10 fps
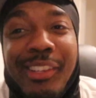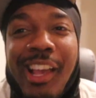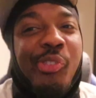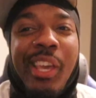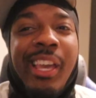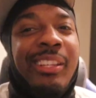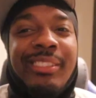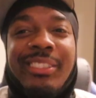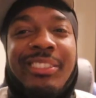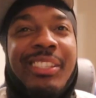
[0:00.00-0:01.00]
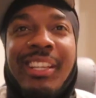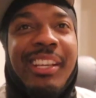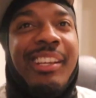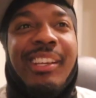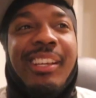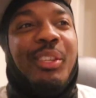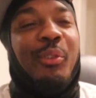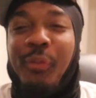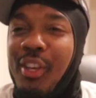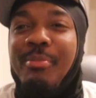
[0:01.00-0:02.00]
You can't just, you
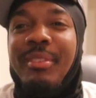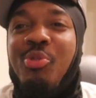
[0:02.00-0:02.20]
feel me?